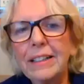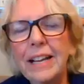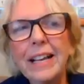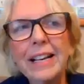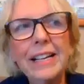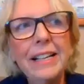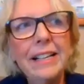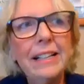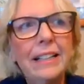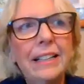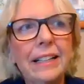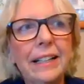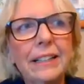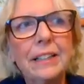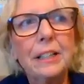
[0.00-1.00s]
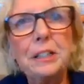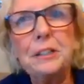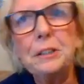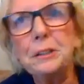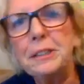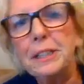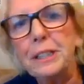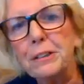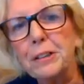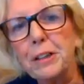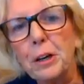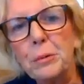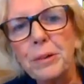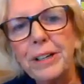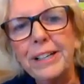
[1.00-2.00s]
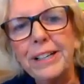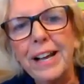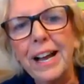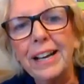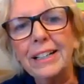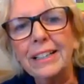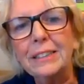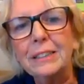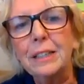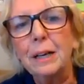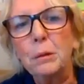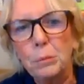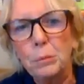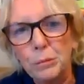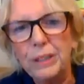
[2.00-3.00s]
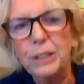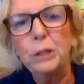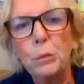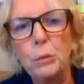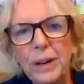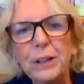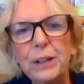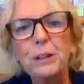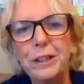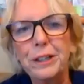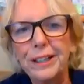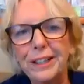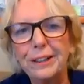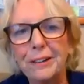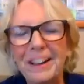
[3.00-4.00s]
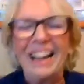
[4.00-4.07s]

any gig that you do tarot card reading at is a real weird gig.